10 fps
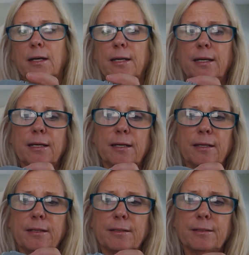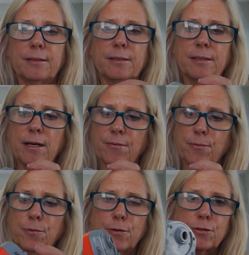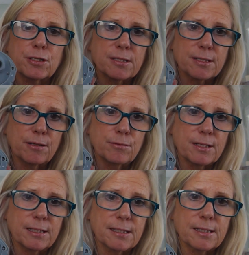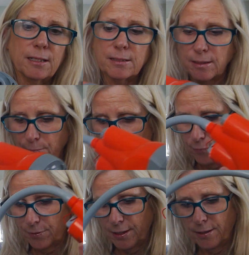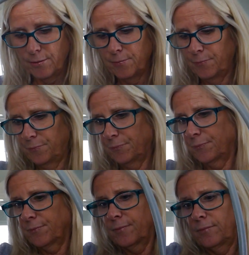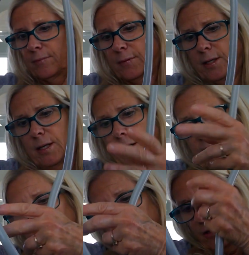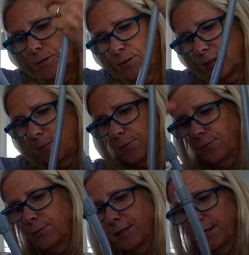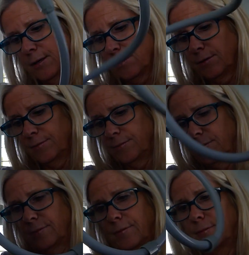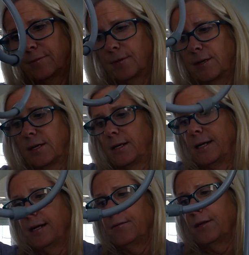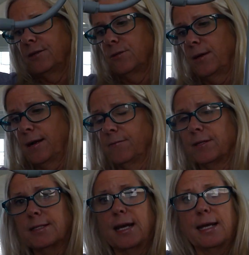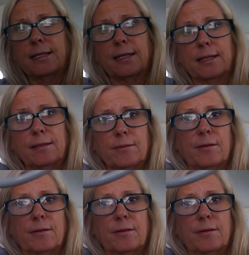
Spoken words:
And yeah, the water just gets sucked up through there. It goes up through here. And then you have this hanging